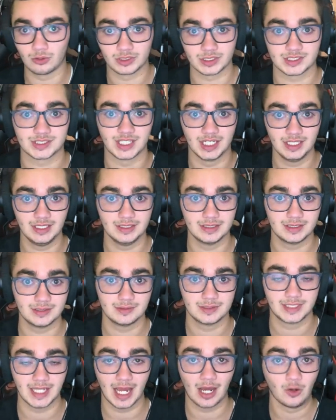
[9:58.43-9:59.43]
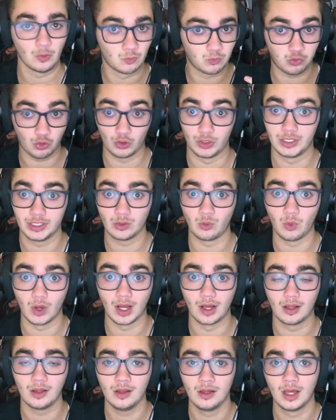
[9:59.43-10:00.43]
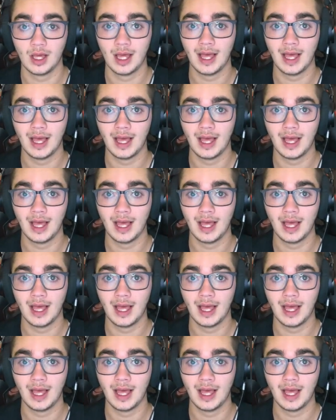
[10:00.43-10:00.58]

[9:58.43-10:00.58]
a site down pretty well,